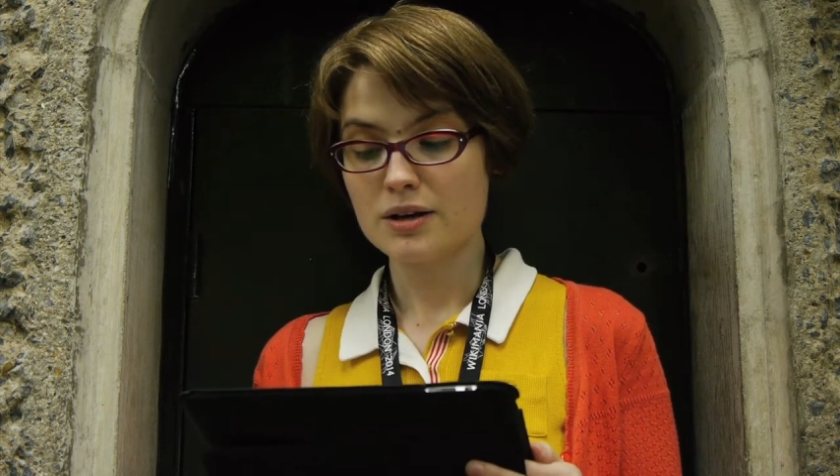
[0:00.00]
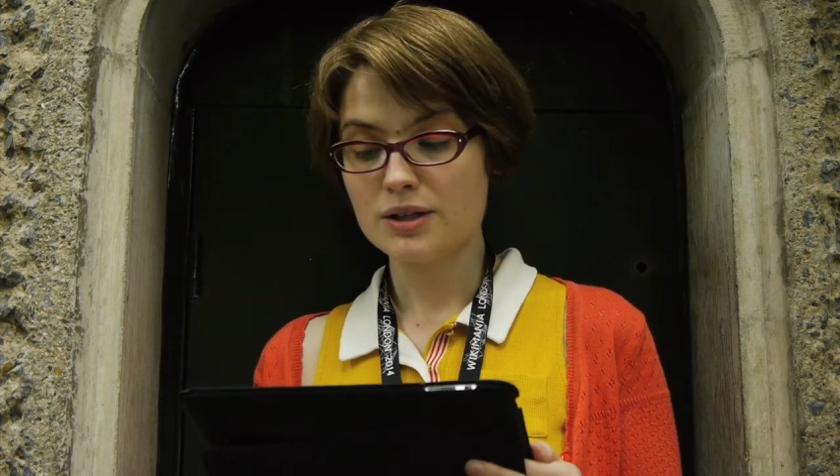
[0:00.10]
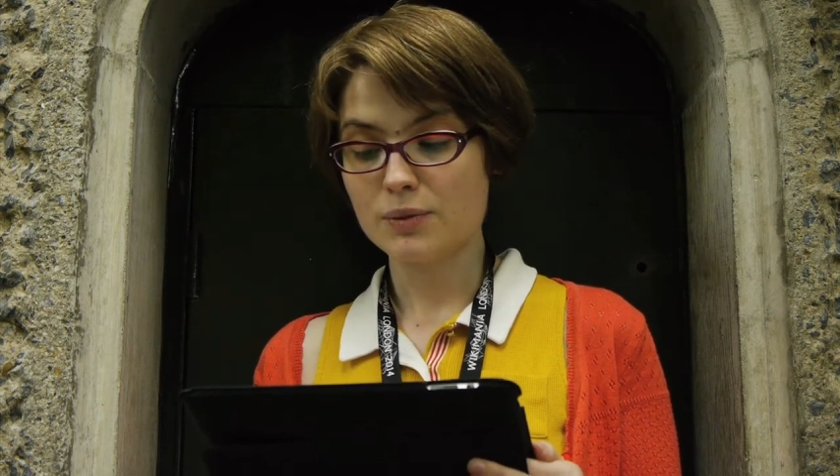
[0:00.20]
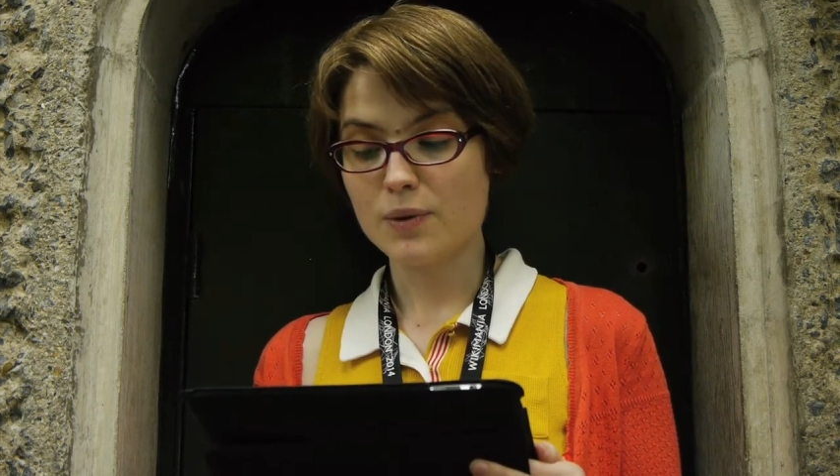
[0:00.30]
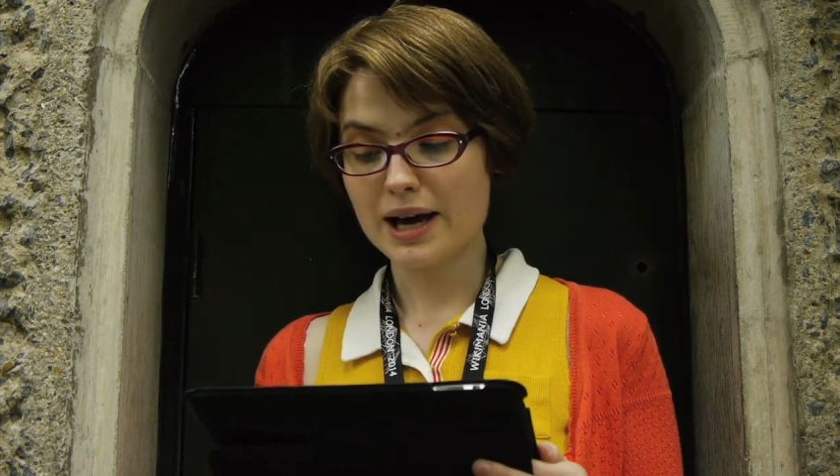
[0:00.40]

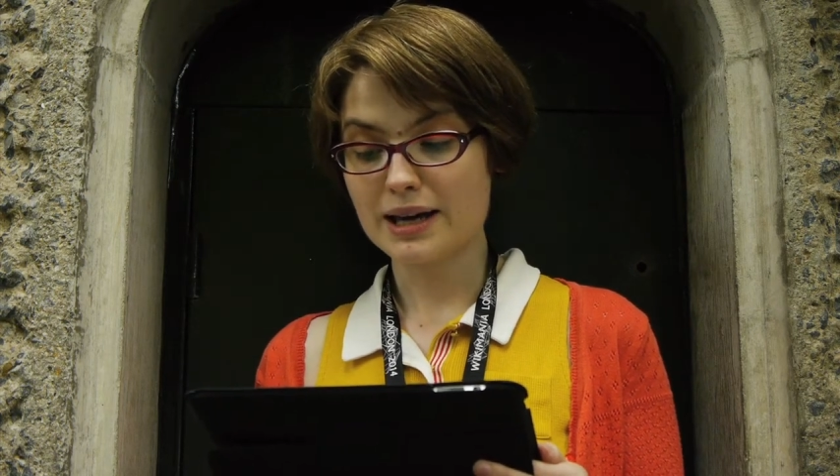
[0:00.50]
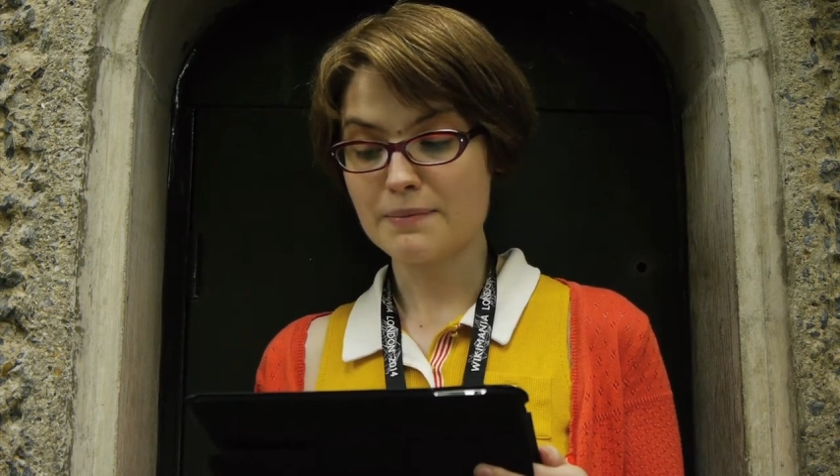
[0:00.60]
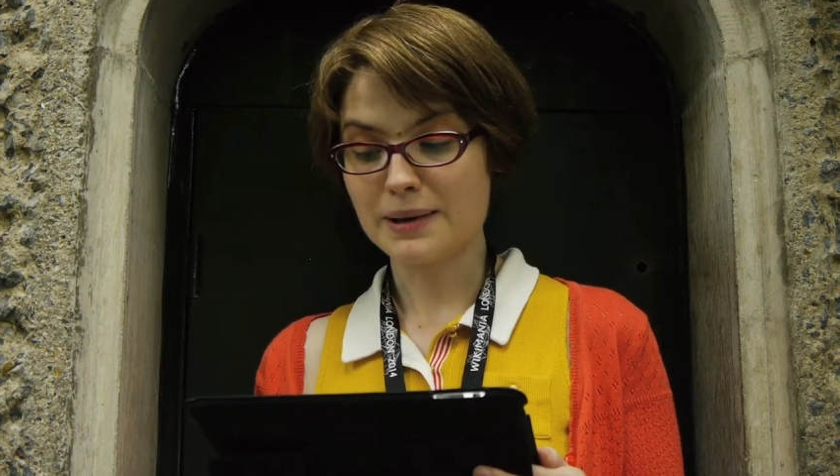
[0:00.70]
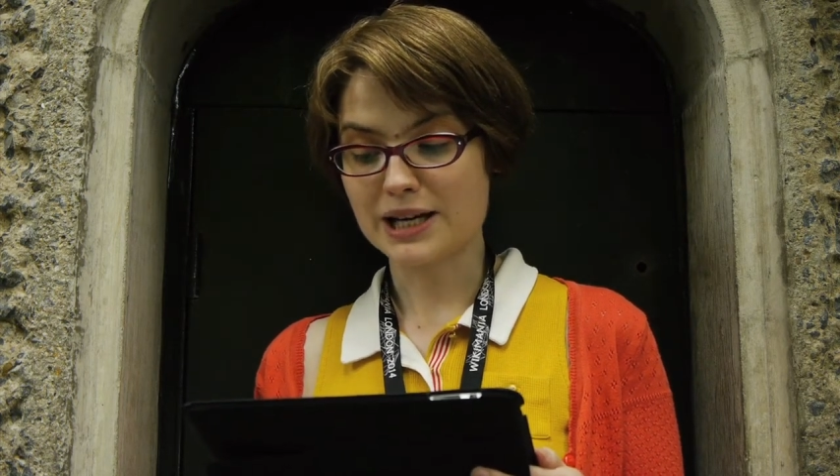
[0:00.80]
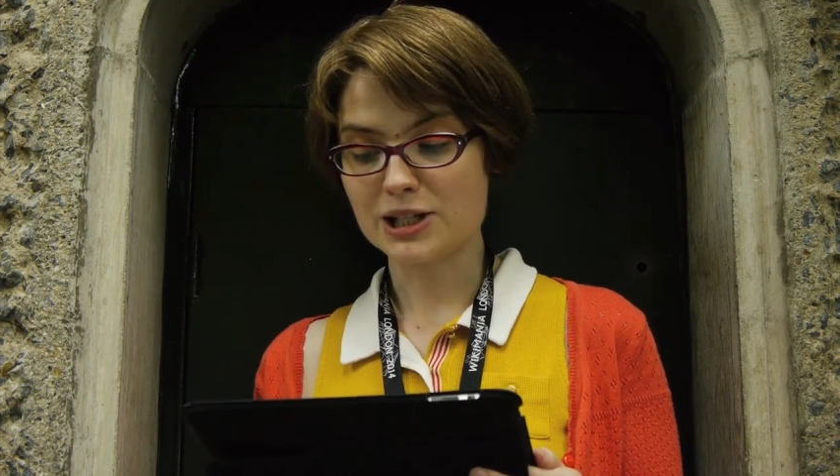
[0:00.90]
to work
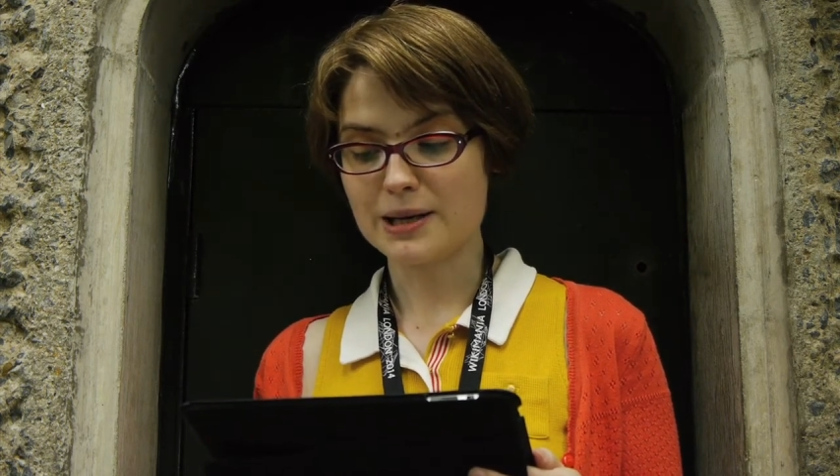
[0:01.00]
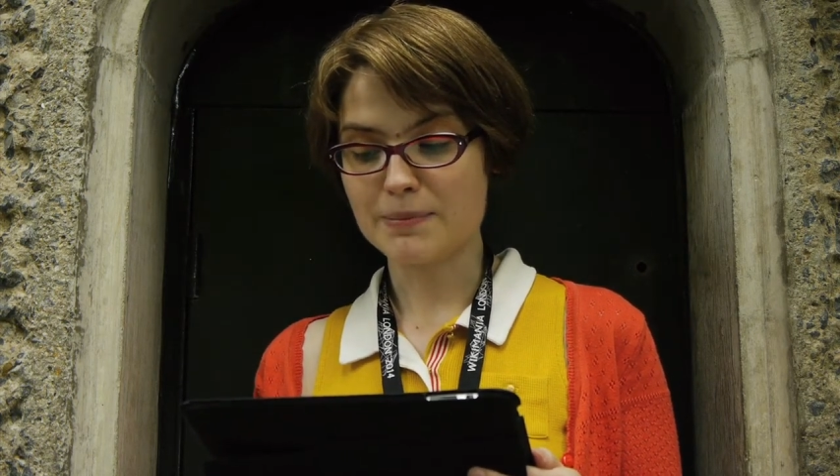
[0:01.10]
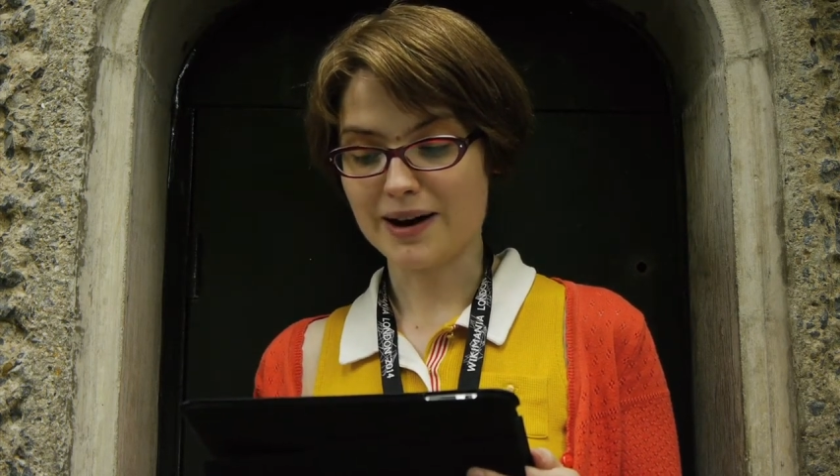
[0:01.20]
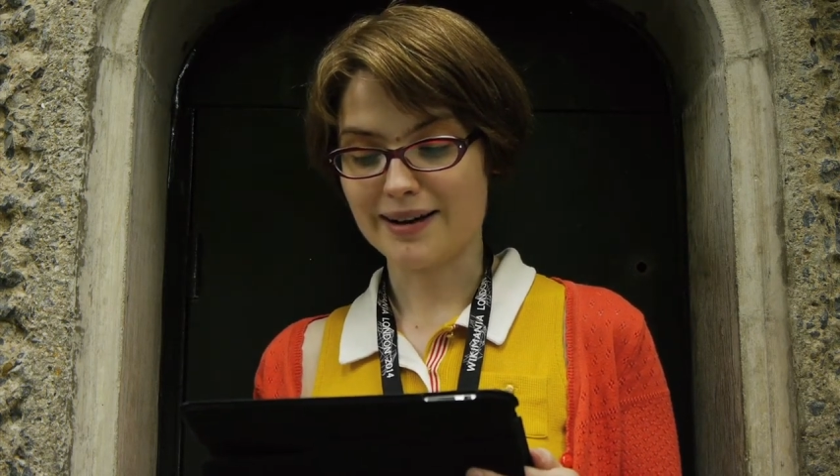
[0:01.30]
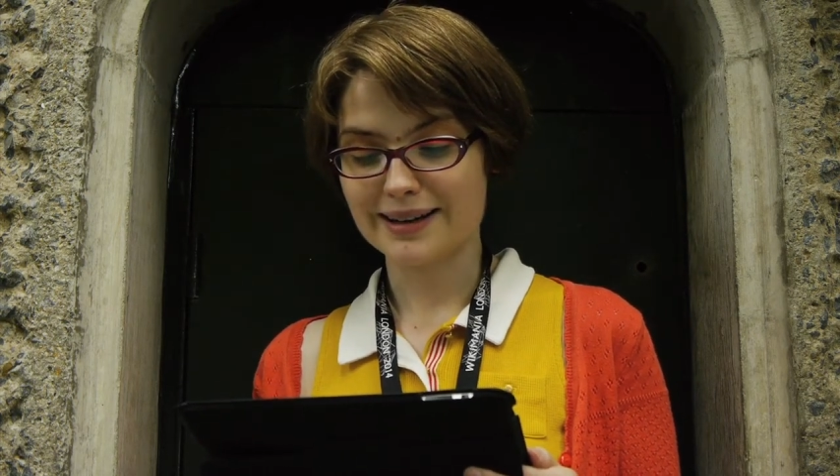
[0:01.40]
at Bletchley
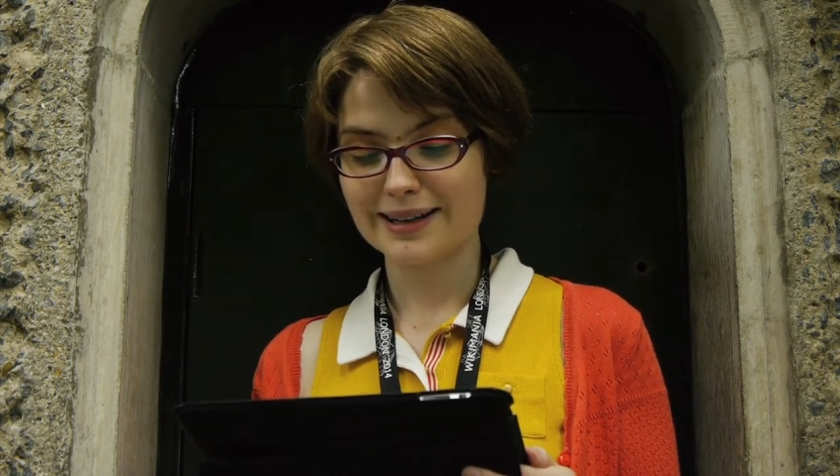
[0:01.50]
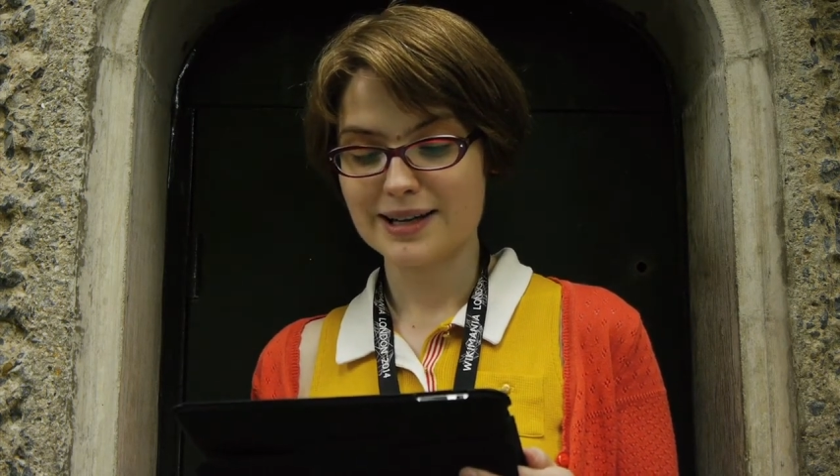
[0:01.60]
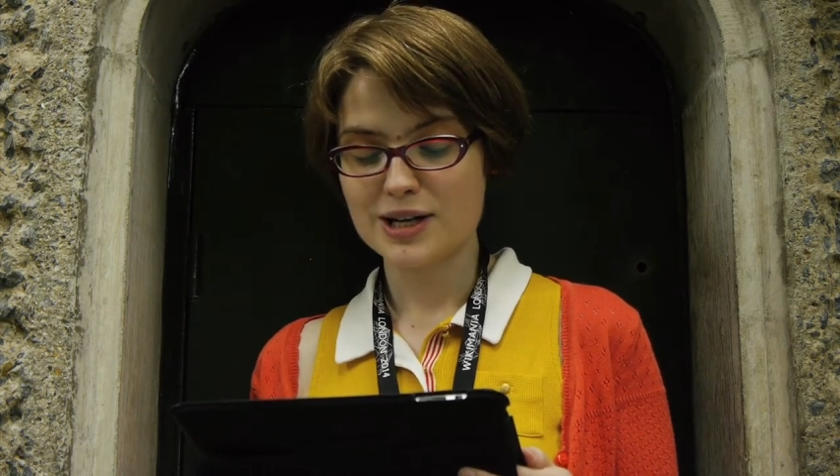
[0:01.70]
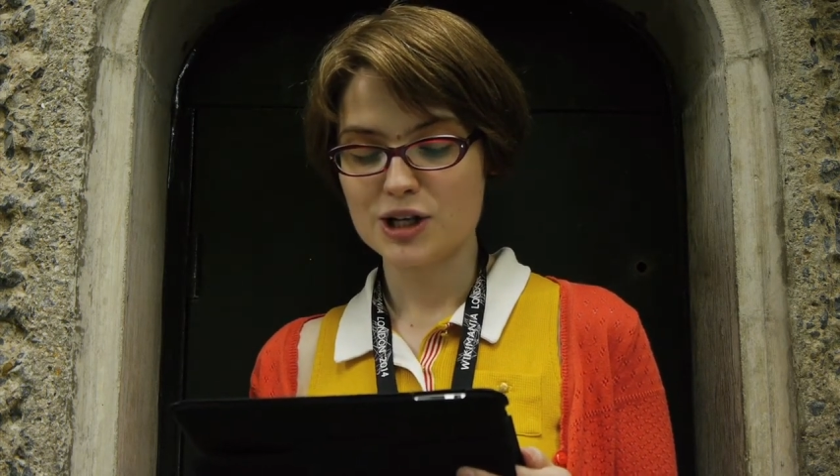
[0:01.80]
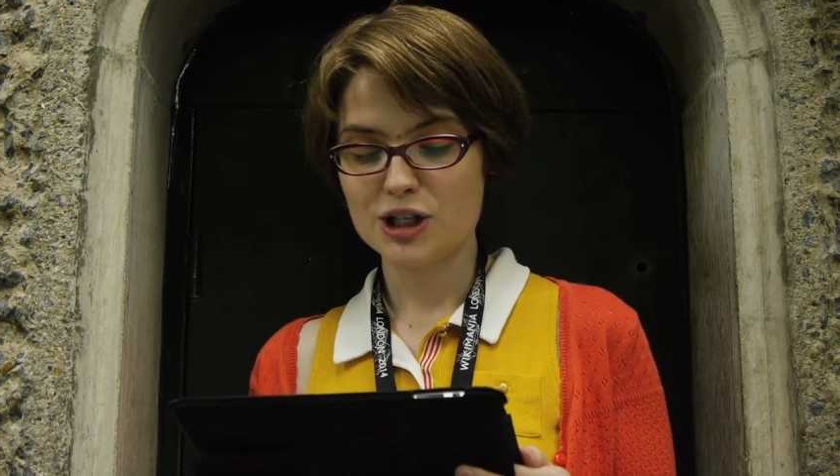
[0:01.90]
Park.
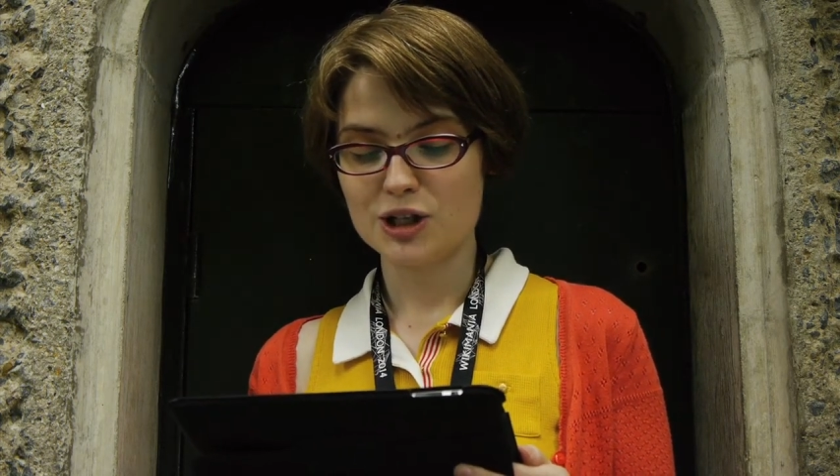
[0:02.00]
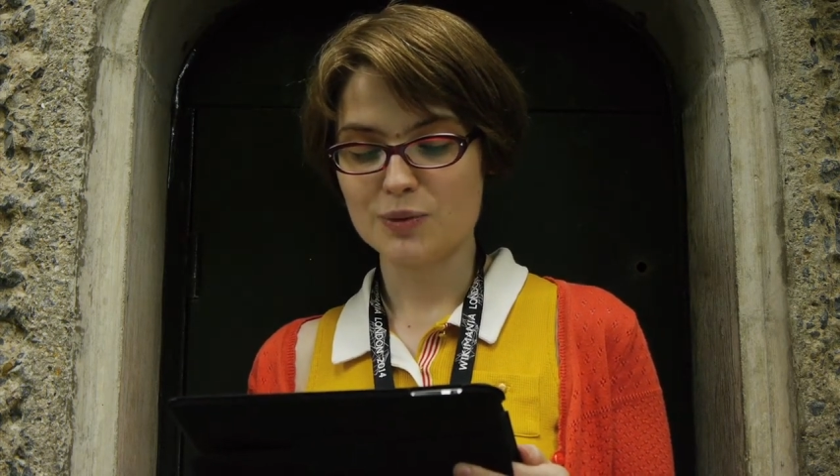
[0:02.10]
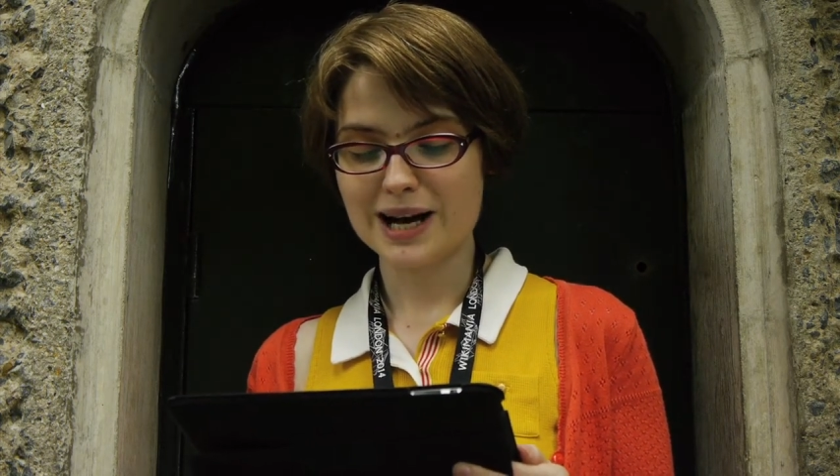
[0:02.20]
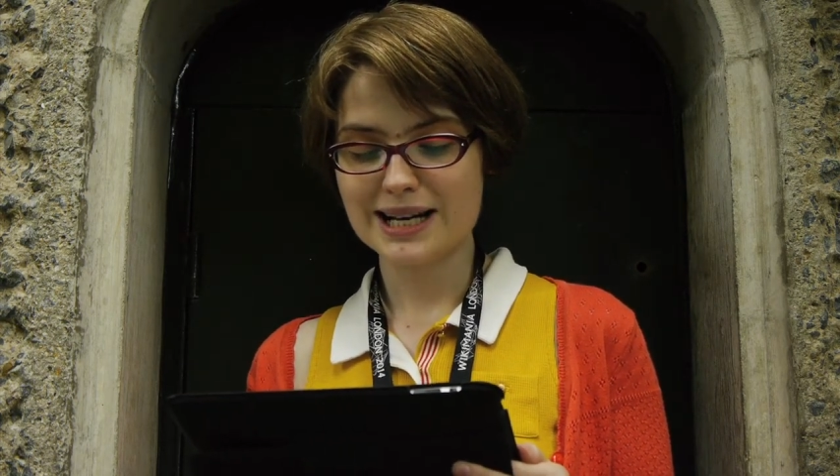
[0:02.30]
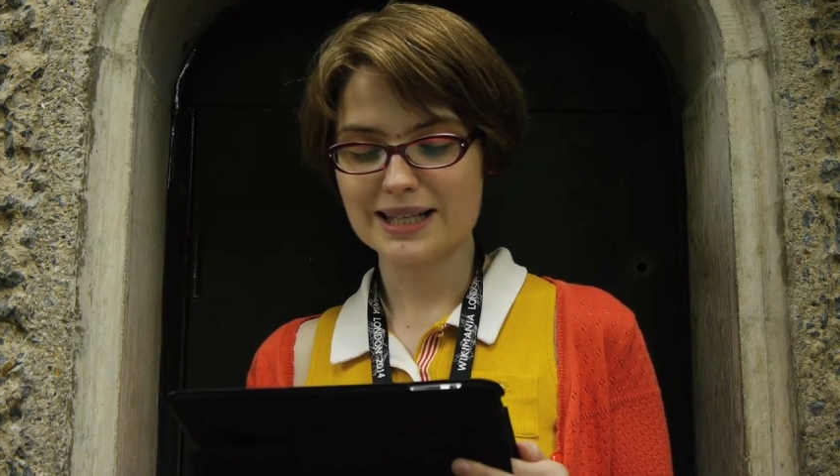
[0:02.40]
She
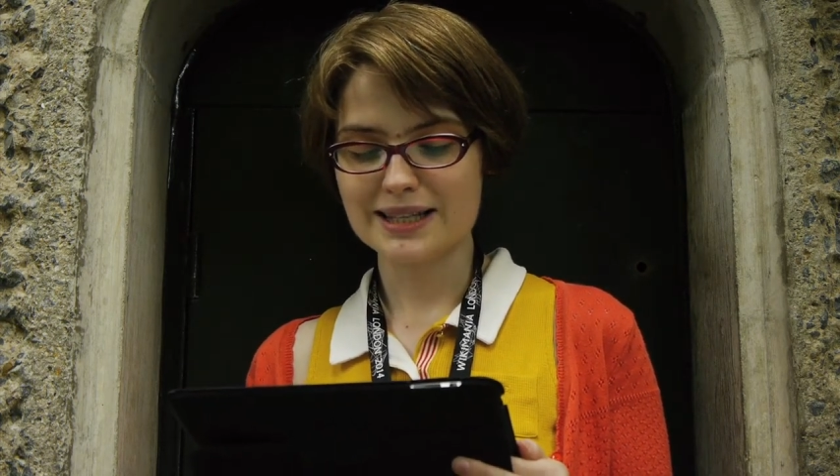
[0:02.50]
worked in the